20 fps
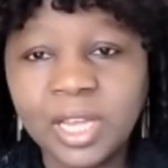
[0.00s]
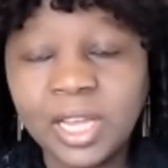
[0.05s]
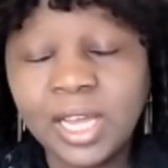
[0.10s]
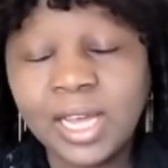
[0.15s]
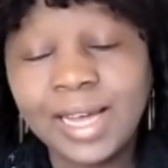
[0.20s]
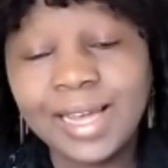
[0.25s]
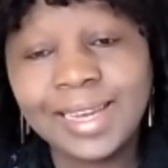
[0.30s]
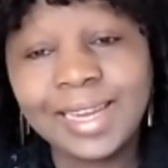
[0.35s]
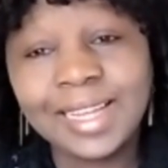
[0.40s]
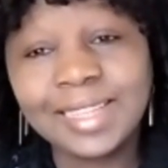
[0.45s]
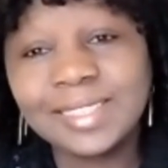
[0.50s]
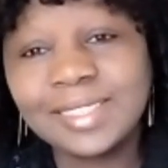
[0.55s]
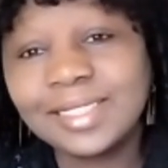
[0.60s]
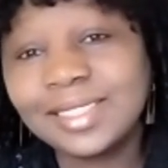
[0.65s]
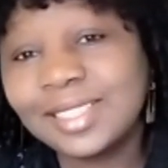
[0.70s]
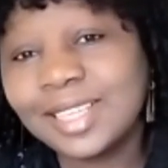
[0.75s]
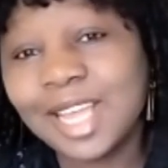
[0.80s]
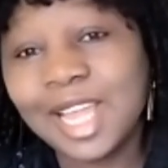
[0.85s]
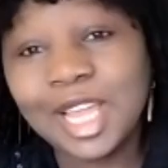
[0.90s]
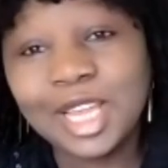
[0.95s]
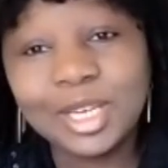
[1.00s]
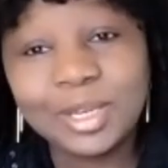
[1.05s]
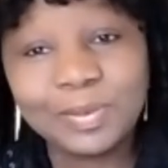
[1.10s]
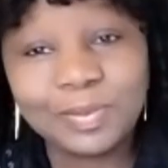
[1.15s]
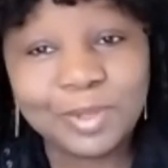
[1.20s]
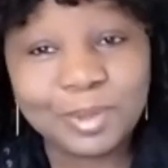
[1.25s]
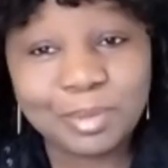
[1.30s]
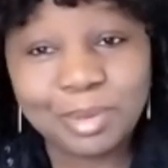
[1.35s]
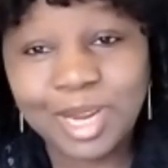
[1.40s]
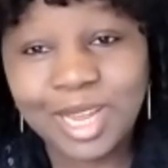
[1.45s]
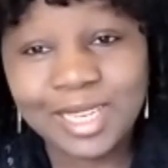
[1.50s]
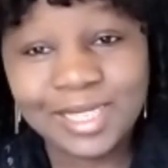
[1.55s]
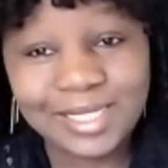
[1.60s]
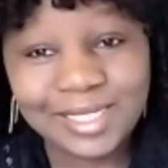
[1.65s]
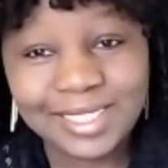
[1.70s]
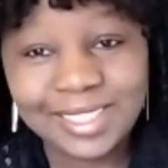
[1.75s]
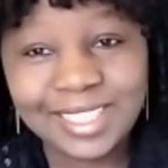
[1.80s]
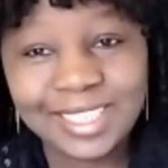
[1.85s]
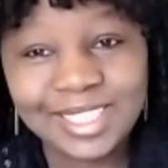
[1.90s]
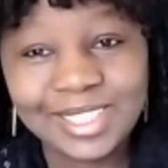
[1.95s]
and that is the end of the planning
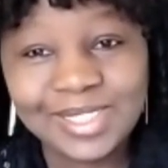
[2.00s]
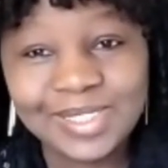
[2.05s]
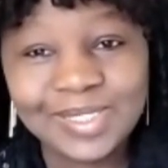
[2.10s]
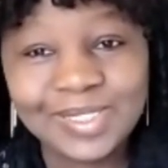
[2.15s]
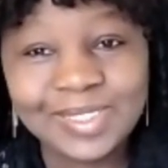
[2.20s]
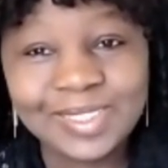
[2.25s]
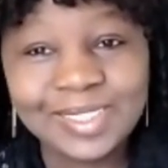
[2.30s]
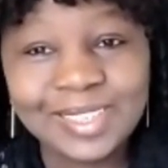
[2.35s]
station.